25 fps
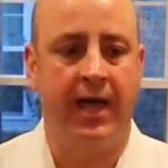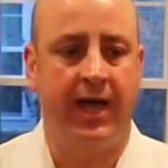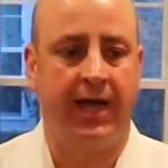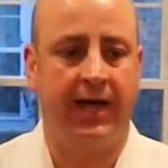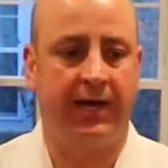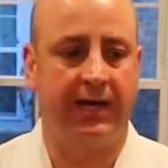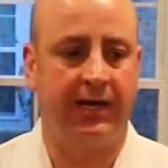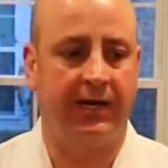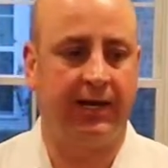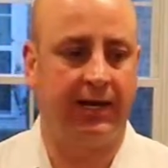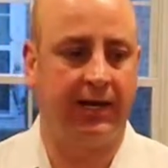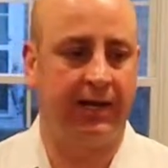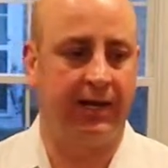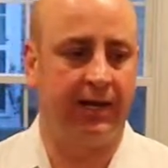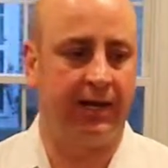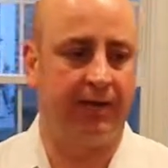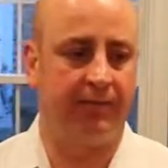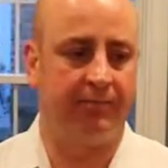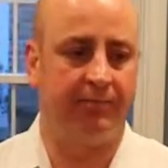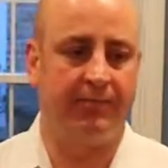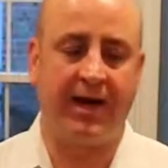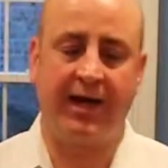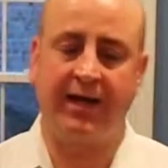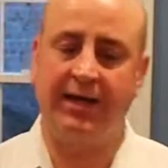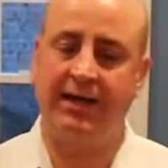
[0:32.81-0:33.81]
And
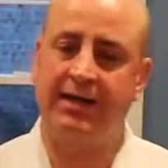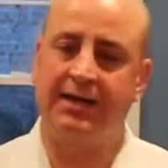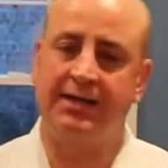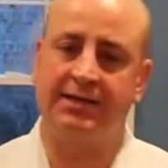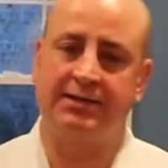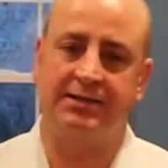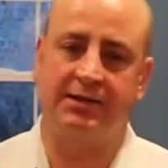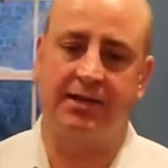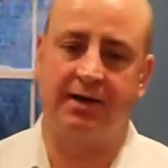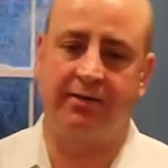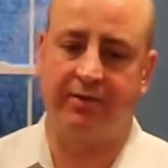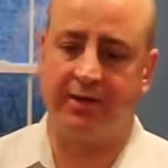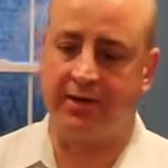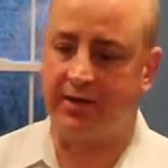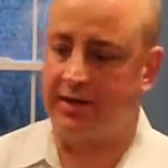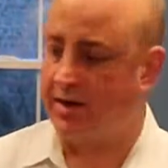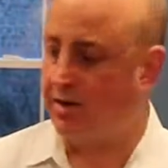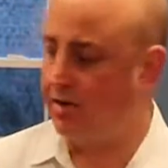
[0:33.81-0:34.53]
my kids love it.